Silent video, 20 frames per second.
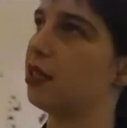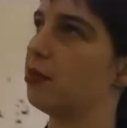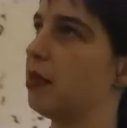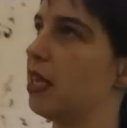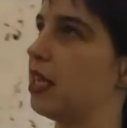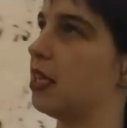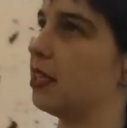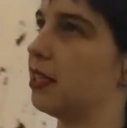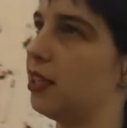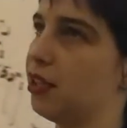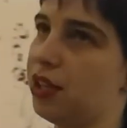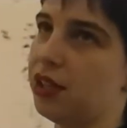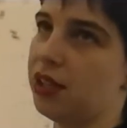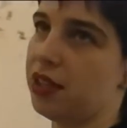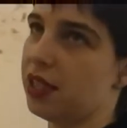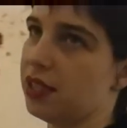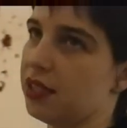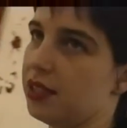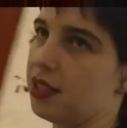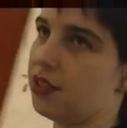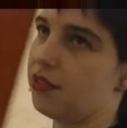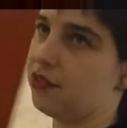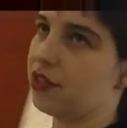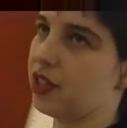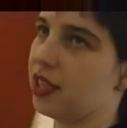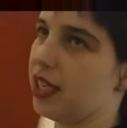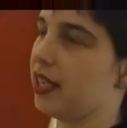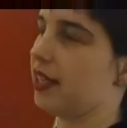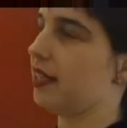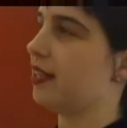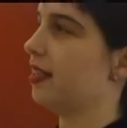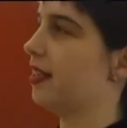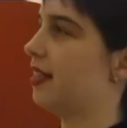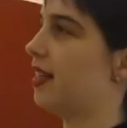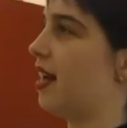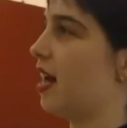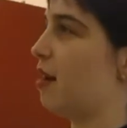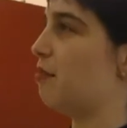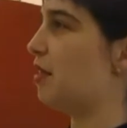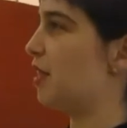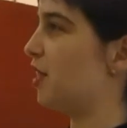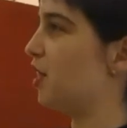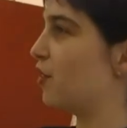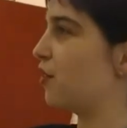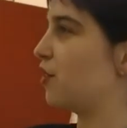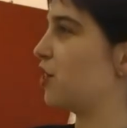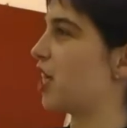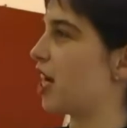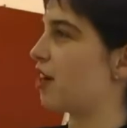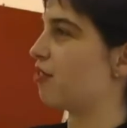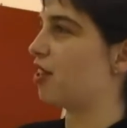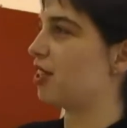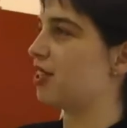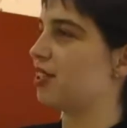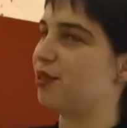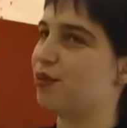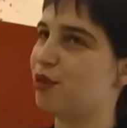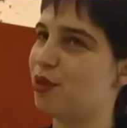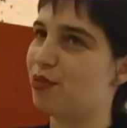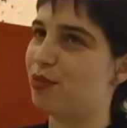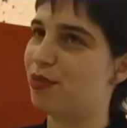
and make us look at things differently. I mean, you know, the Jack Russell, what,